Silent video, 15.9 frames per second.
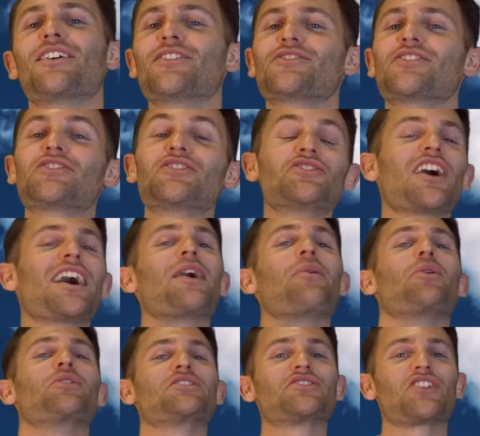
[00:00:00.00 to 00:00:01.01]
So today I
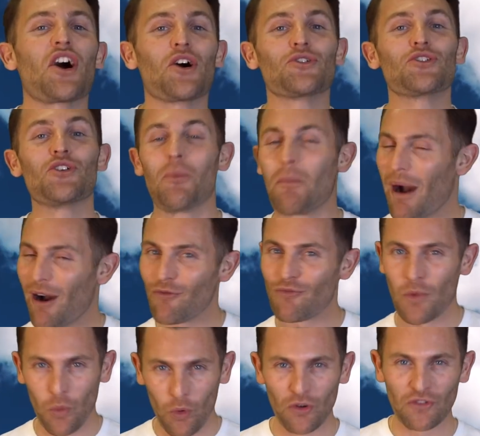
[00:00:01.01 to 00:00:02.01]
want to tell you about
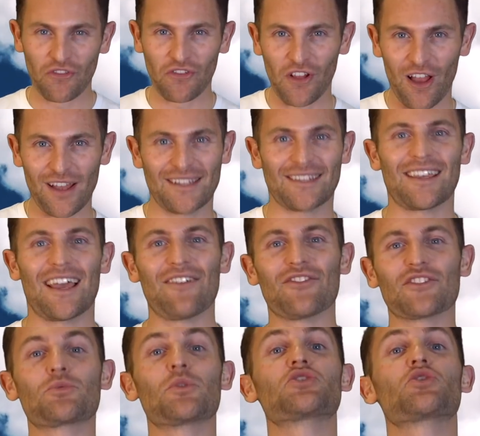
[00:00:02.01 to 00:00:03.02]
Reward Flight
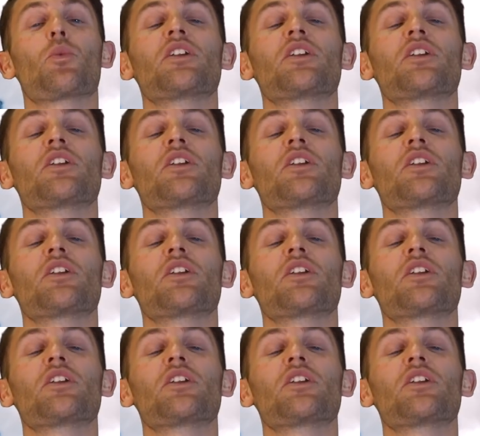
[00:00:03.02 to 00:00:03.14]
Savers, which are